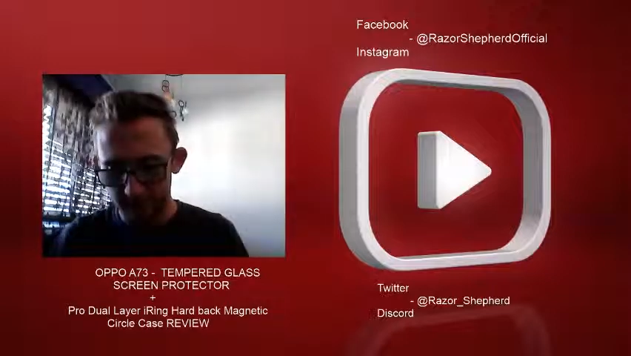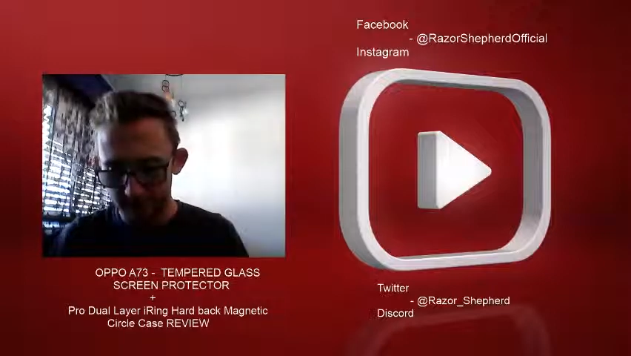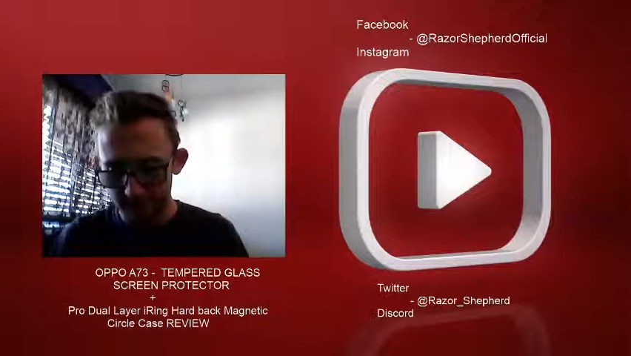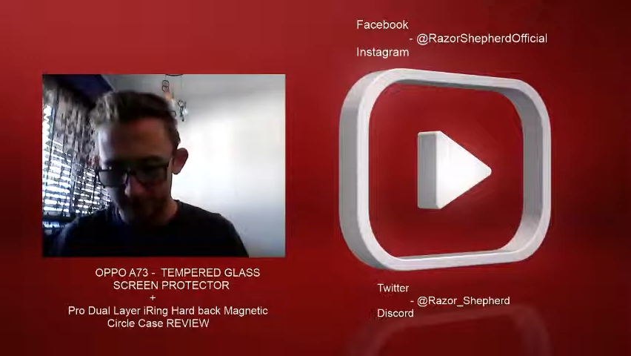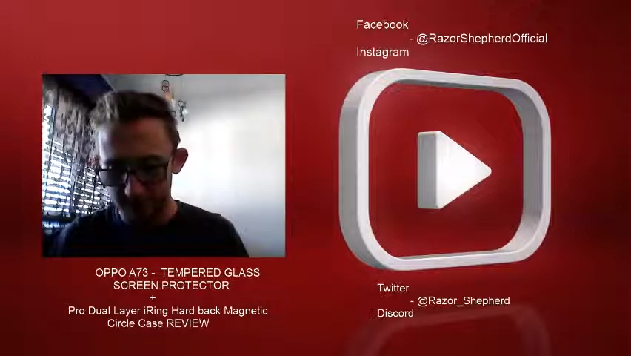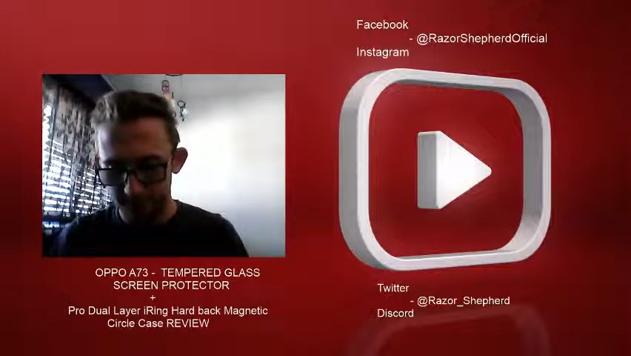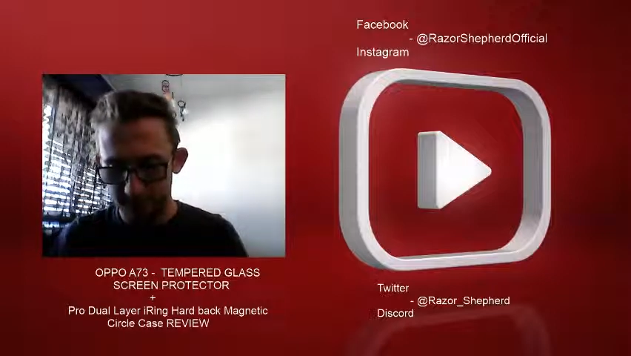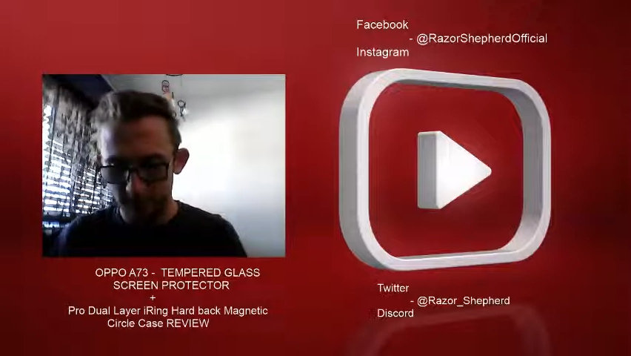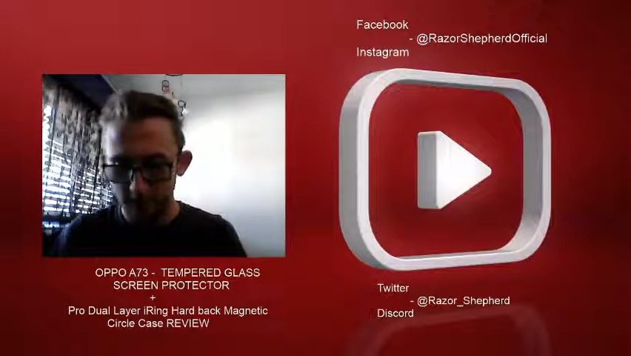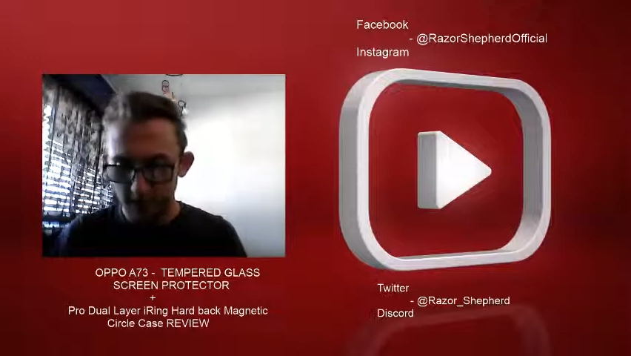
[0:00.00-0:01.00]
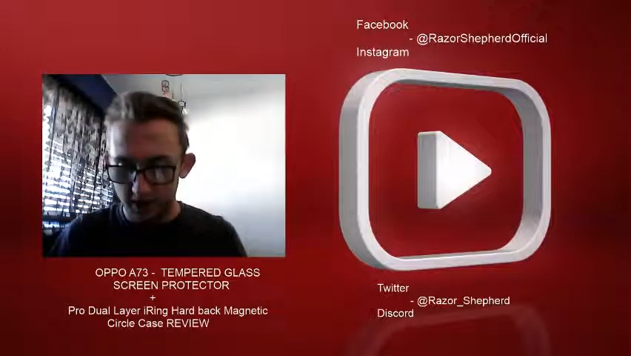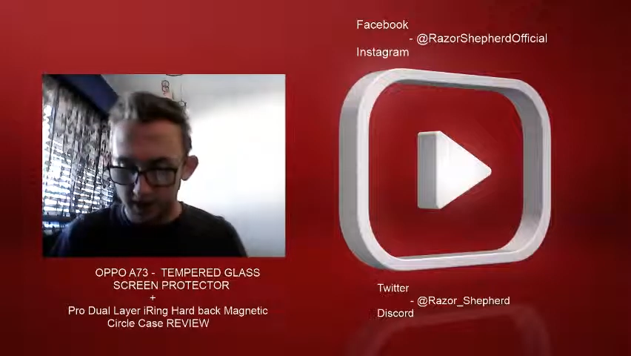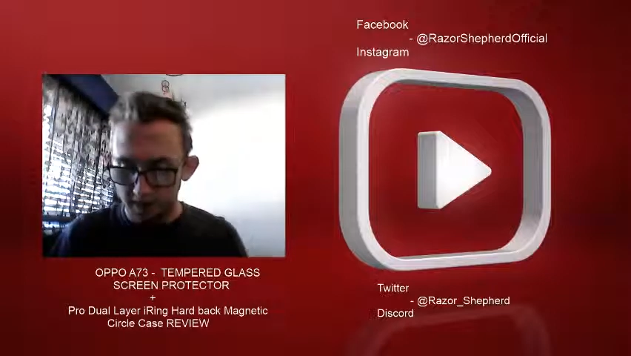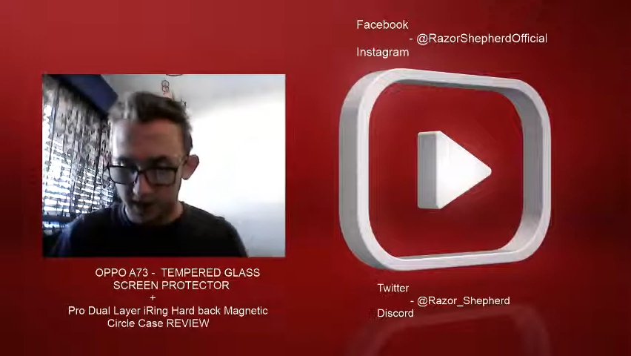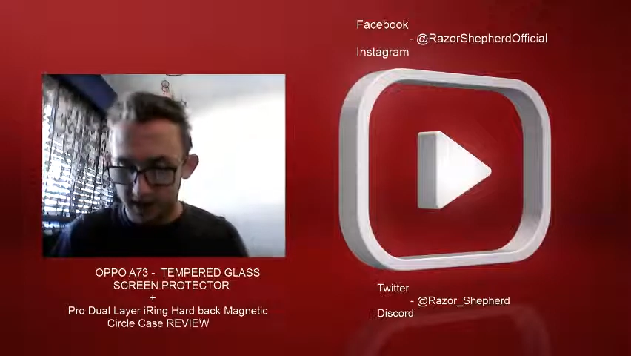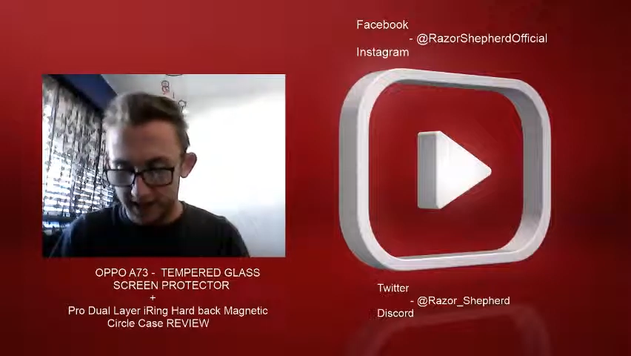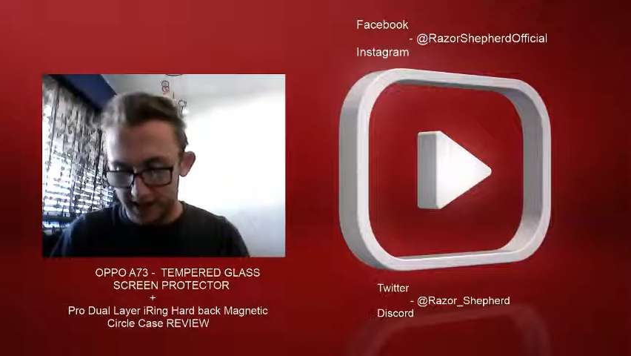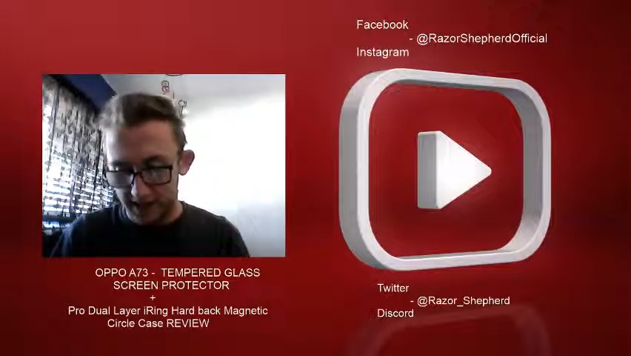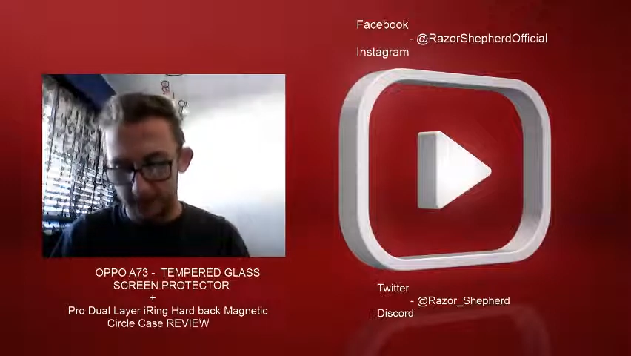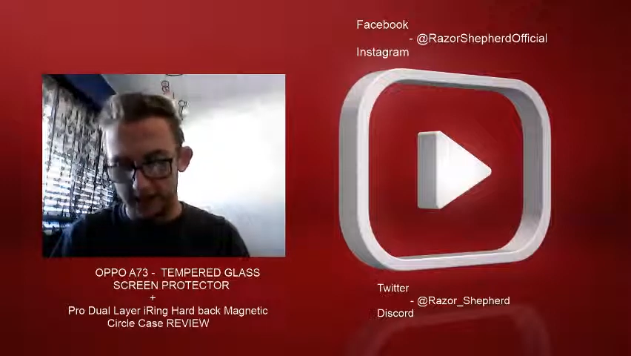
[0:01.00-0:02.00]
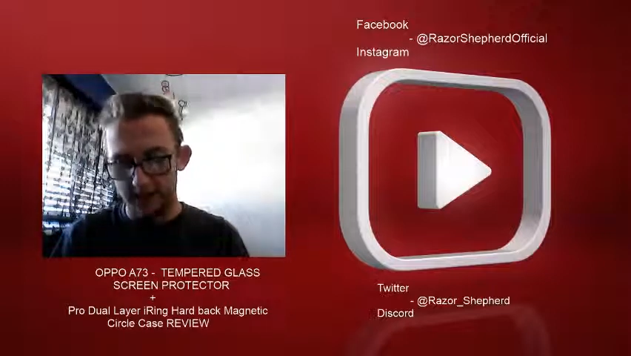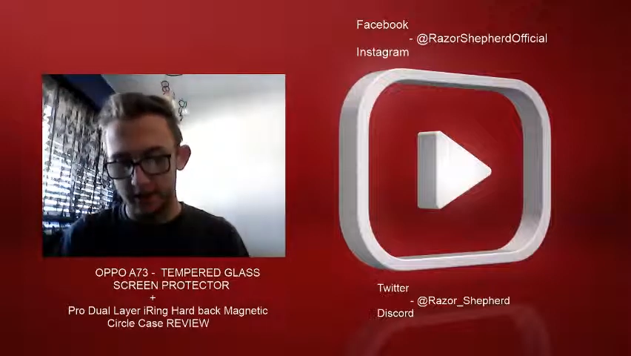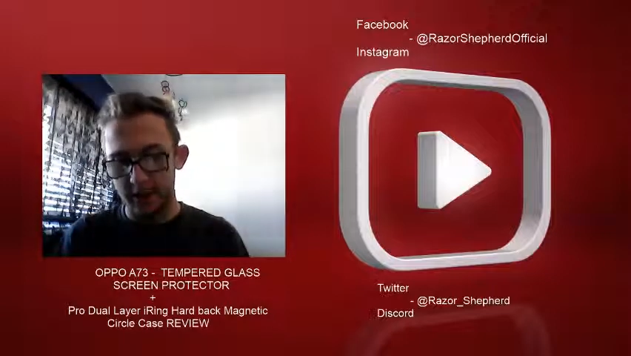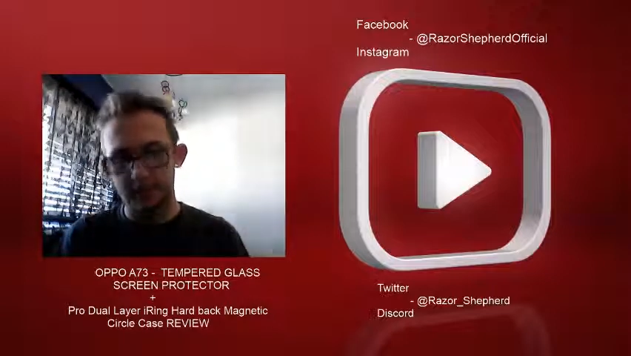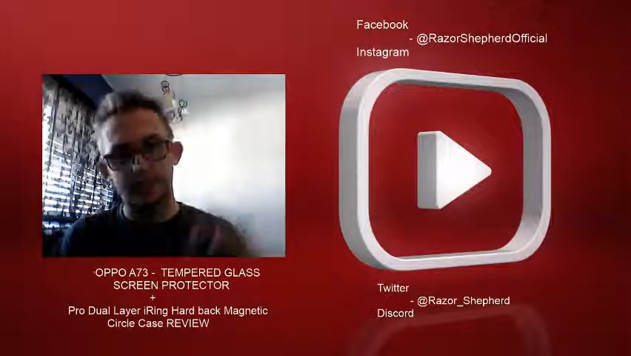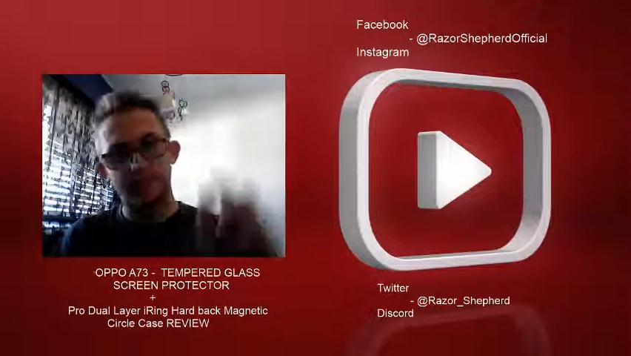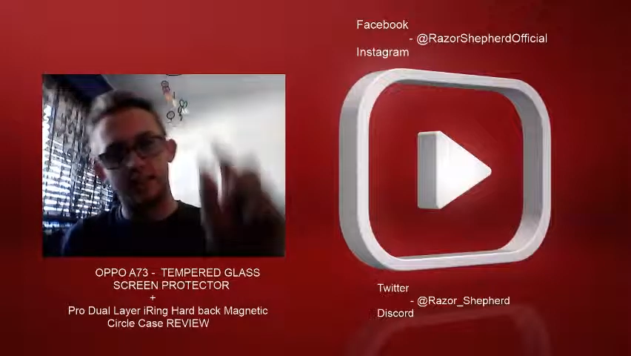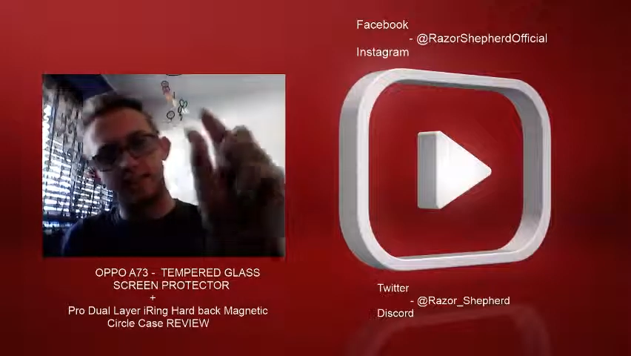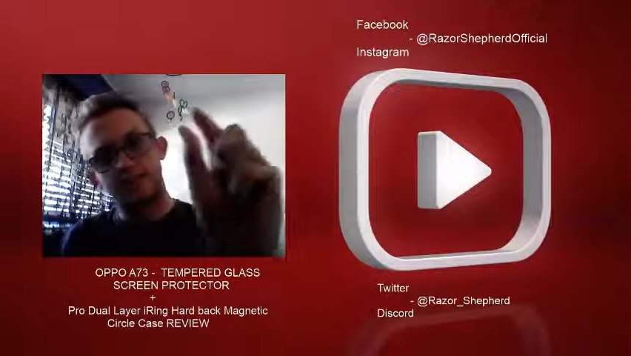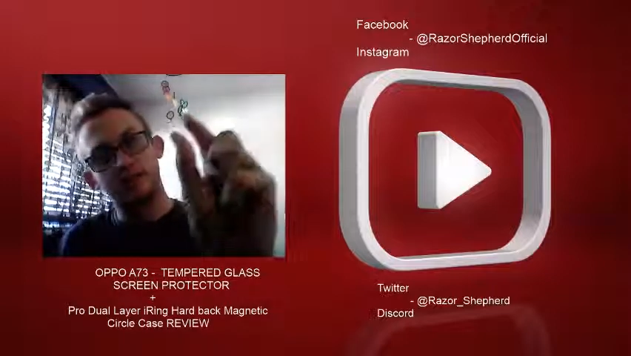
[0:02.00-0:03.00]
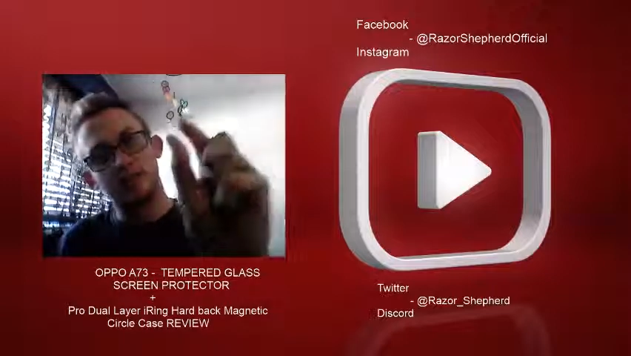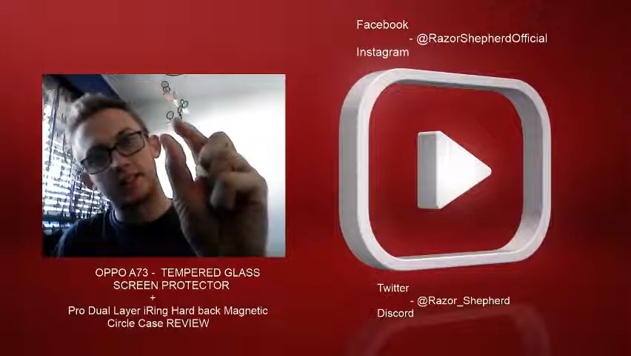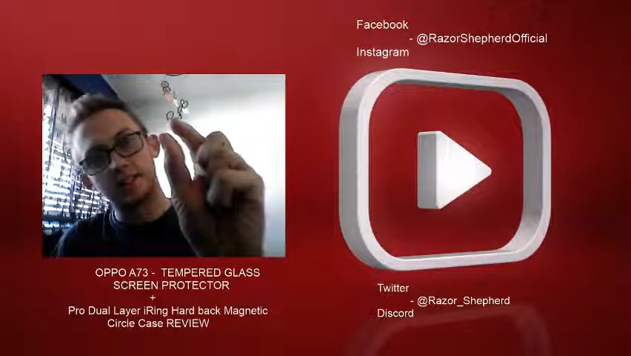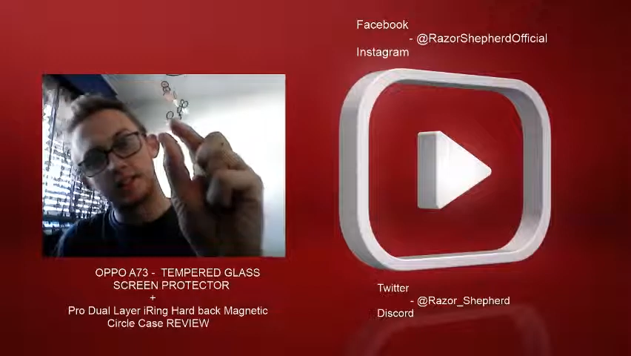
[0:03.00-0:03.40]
say it. But yeah, it's like there's like the